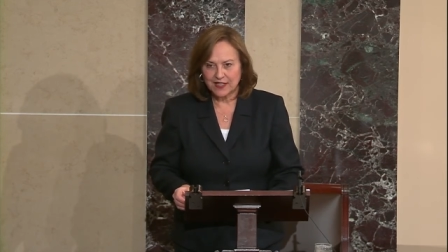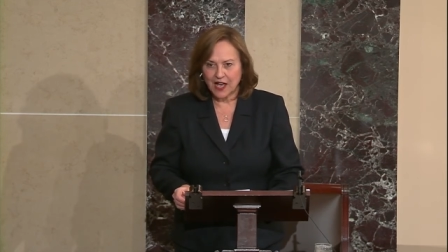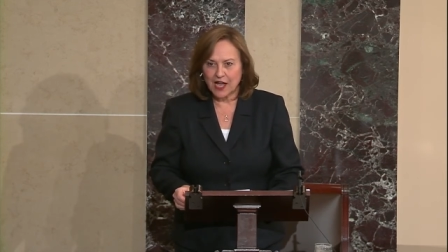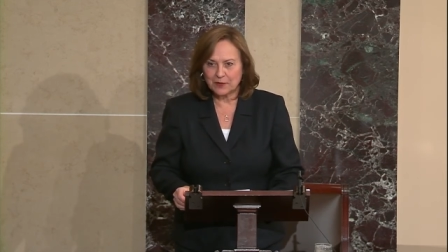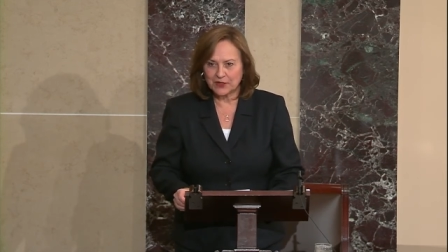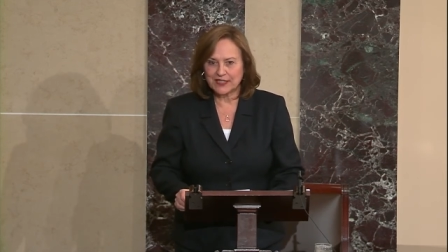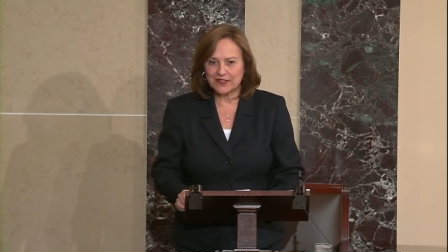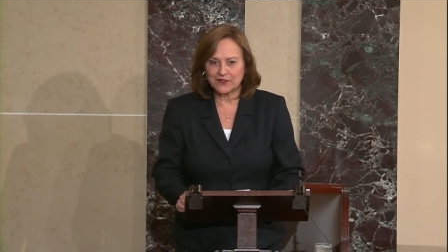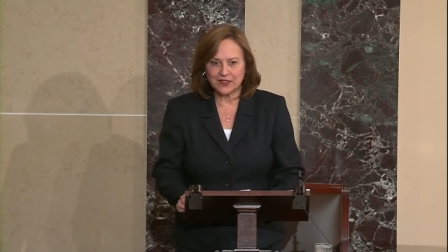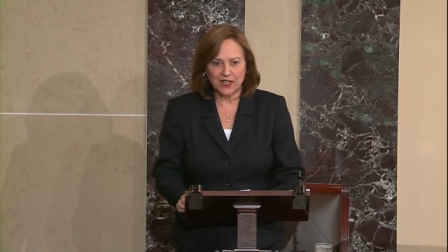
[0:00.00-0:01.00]
I
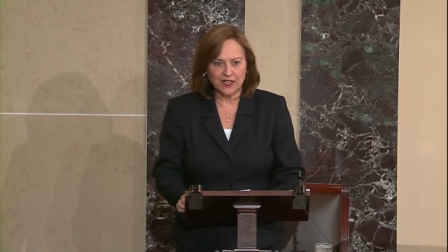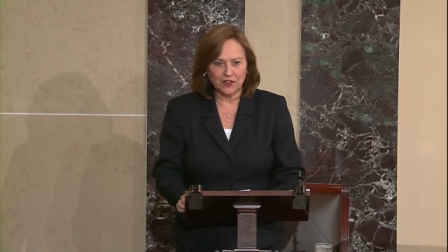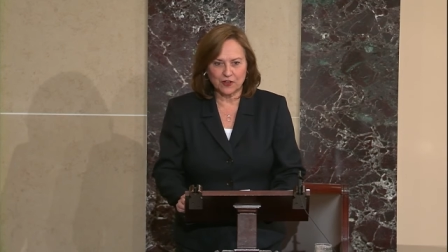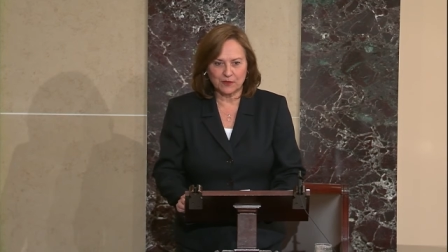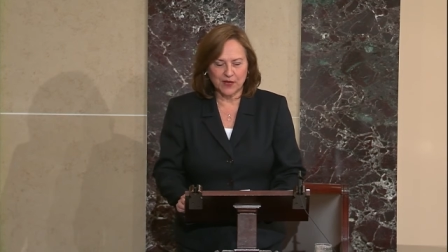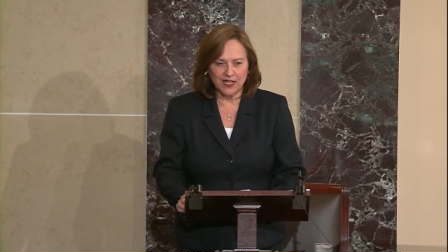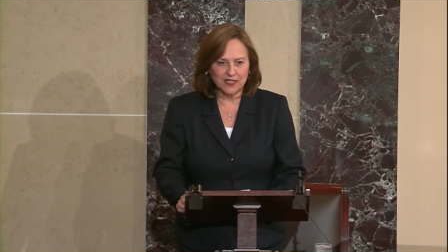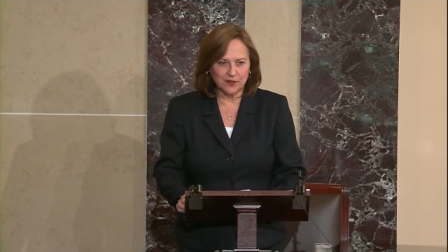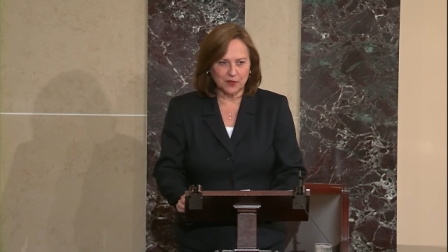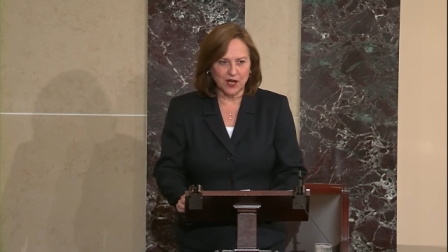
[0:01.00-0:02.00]
believe, and I know many
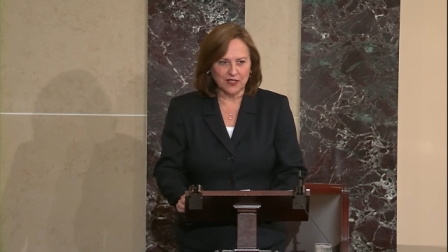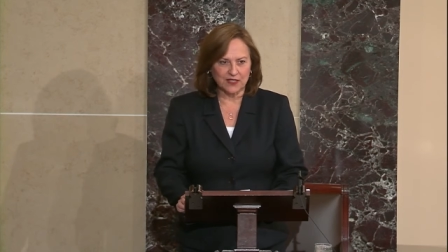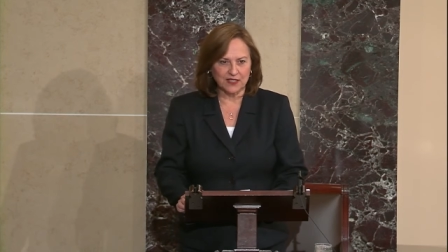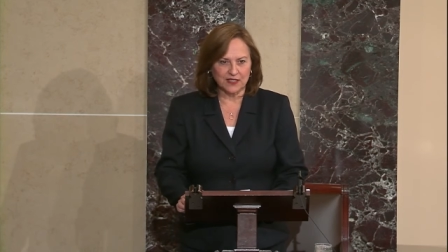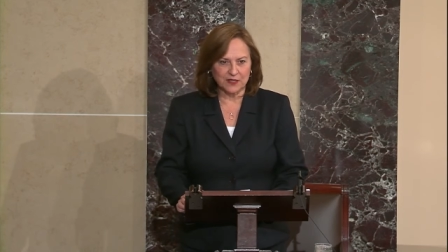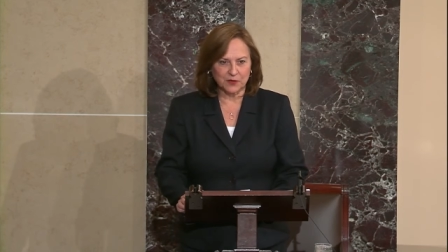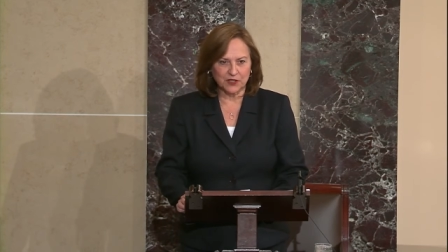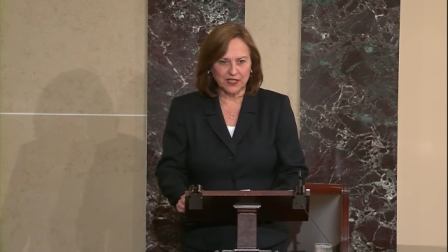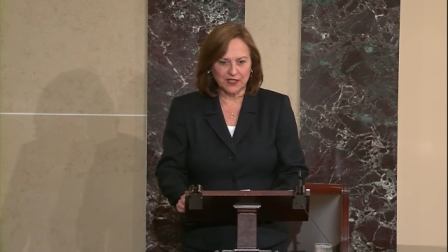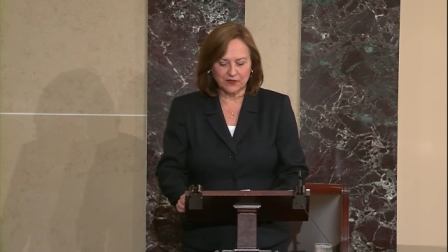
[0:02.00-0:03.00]
Nebraskans
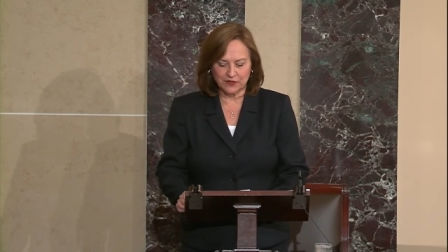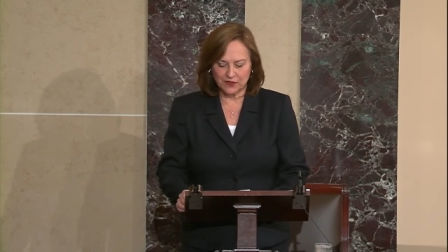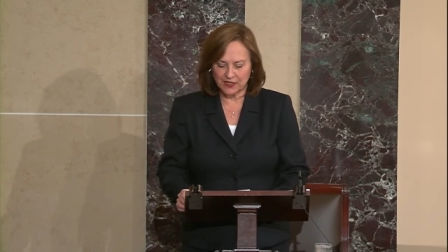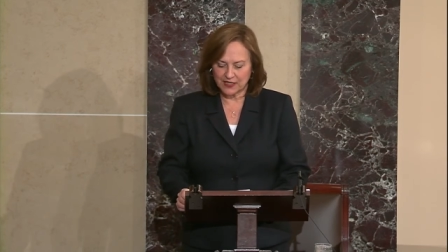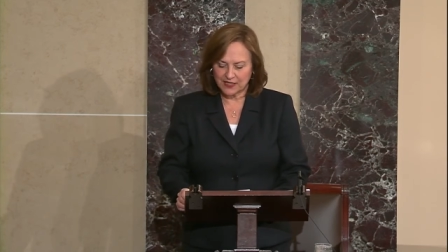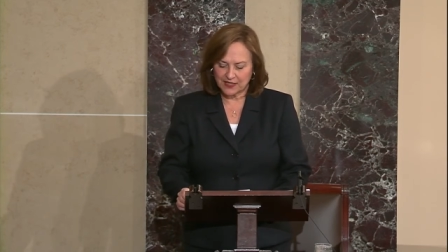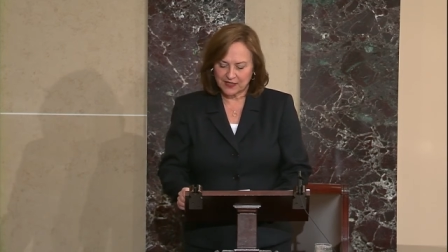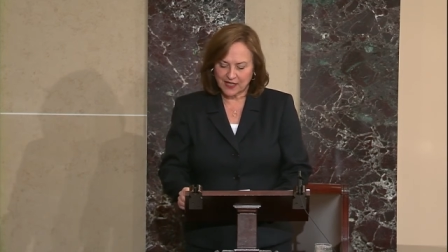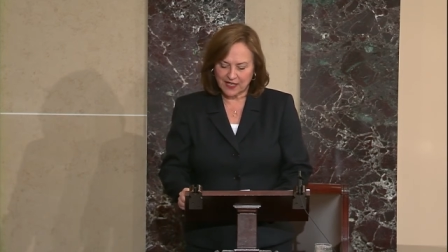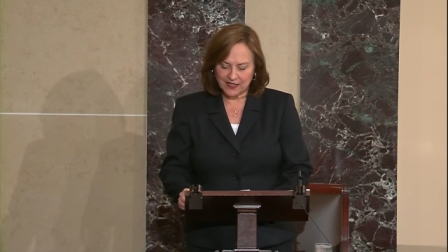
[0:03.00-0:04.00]
believe,
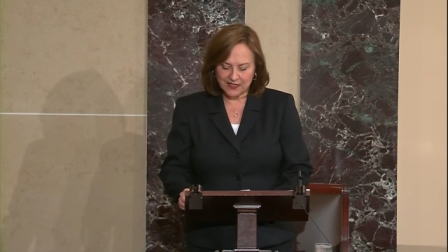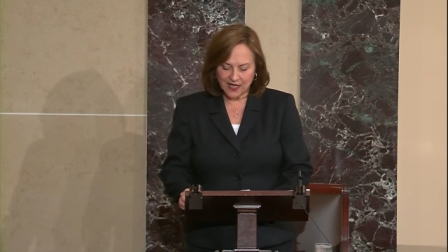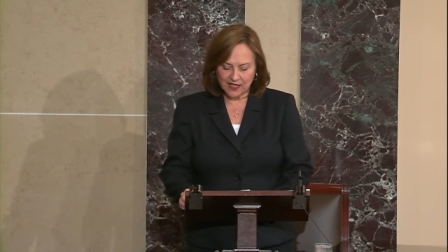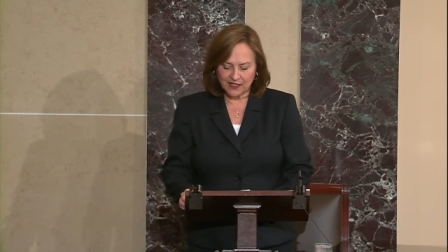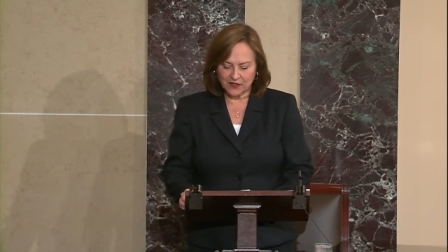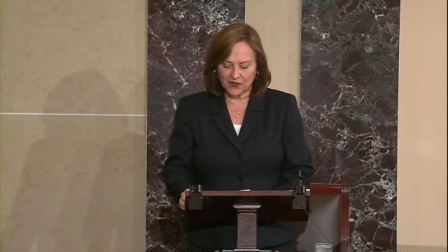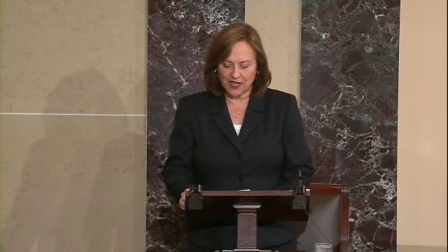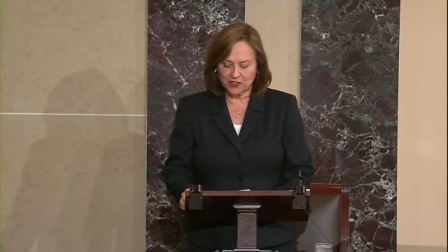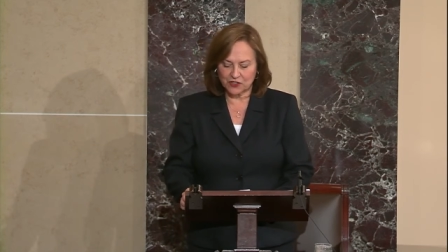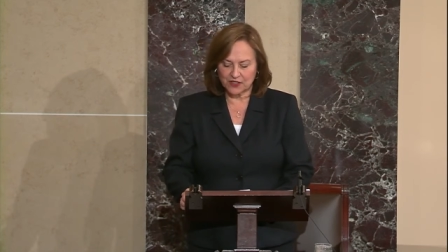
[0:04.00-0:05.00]
that executive
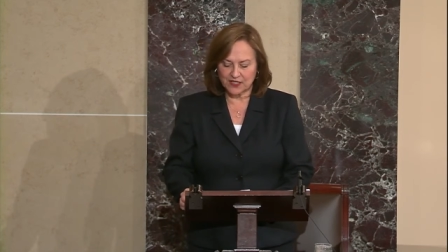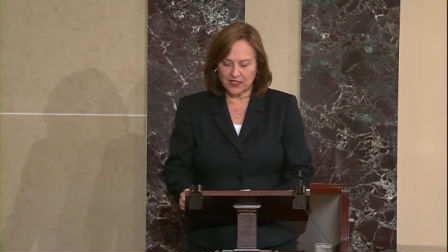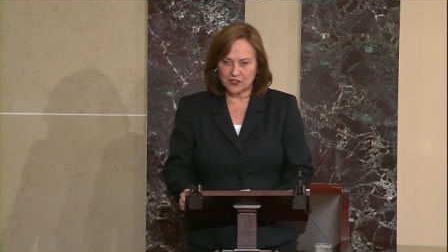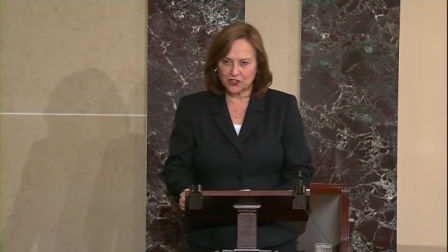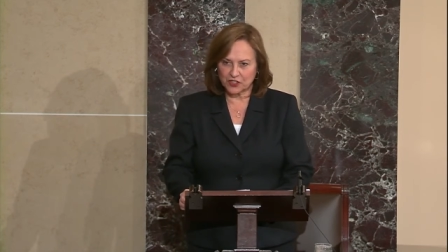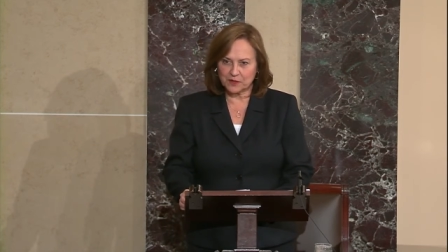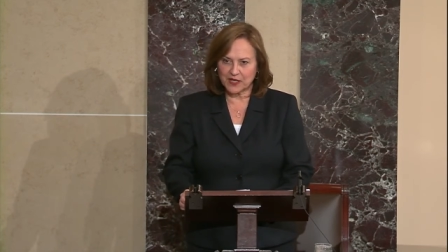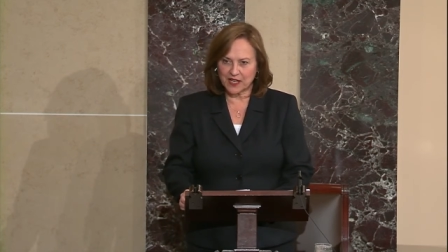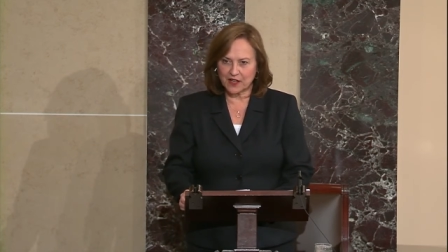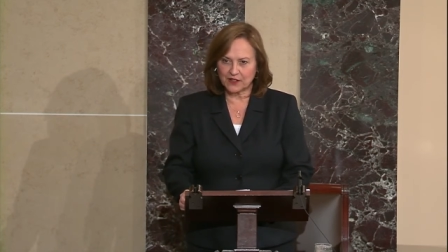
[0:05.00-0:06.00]
agencies should
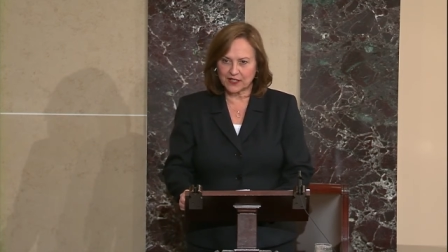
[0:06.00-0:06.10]
be held